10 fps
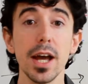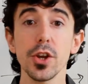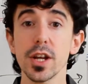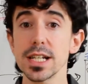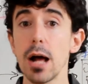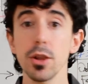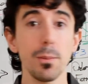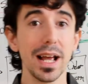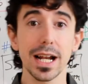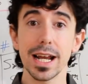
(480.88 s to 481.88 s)
and you can download
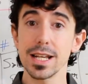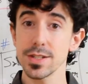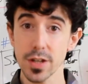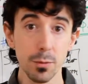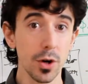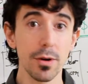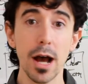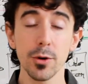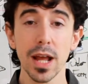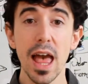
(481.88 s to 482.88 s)
by clicking somewhere
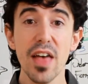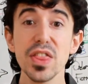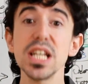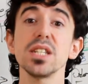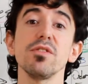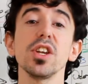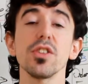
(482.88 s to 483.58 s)
around this video.